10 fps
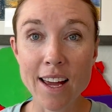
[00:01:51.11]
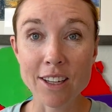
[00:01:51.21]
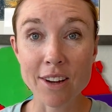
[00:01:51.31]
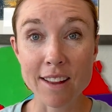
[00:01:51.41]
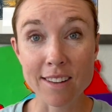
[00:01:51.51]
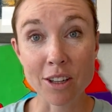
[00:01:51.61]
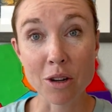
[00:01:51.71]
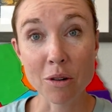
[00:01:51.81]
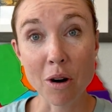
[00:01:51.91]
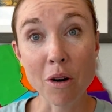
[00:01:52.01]
And you guys can
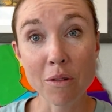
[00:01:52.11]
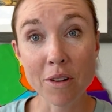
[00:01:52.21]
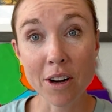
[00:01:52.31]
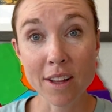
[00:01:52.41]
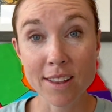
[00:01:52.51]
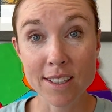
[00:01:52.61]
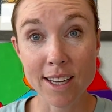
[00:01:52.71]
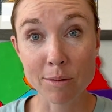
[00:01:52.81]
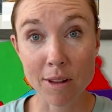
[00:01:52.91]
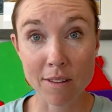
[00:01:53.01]
go over the
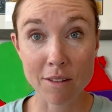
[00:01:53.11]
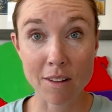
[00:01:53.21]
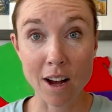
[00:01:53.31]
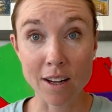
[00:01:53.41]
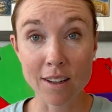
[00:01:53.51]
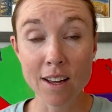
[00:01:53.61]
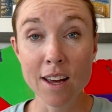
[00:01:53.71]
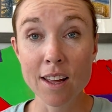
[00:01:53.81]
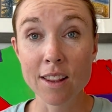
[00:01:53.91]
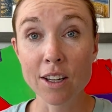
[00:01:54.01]
tin whistle song
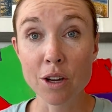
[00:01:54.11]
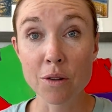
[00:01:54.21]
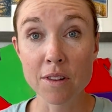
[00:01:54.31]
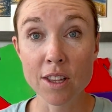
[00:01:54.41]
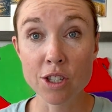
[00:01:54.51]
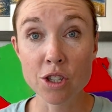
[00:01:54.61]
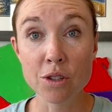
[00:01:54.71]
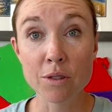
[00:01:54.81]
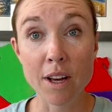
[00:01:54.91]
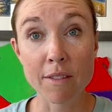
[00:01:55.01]
that goes to the
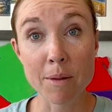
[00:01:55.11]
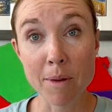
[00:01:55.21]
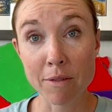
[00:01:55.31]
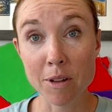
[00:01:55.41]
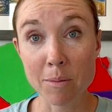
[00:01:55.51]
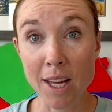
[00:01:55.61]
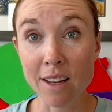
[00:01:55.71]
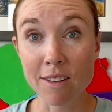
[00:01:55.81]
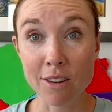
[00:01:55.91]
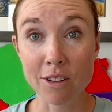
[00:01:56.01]
tune of the Muffin
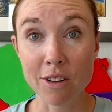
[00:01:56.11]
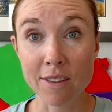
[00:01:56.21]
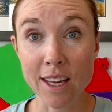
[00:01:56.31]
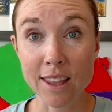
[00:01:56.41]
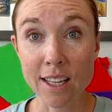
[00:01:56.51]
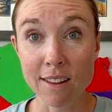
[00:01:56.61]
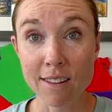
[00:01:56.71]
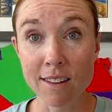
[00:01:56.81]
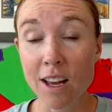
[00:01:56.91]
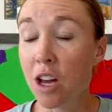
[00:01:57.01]
Man. So it goes like this.